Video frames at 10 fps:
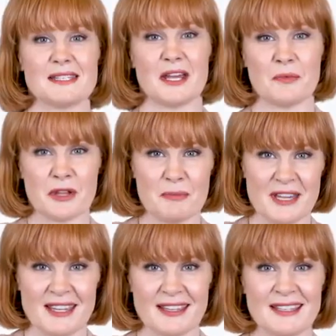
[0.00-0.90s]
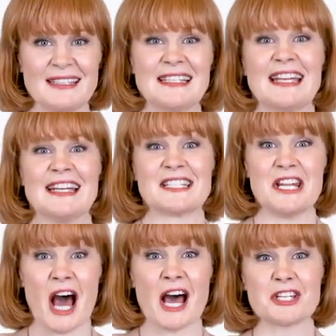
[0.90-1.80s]
Say it with me. It's
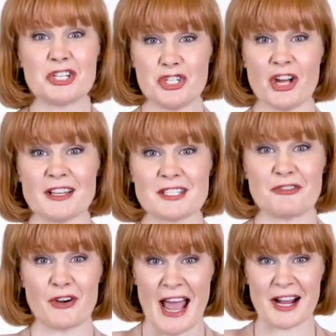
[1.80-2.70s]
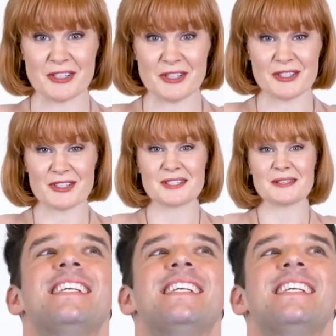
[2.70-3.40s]
not just for actors.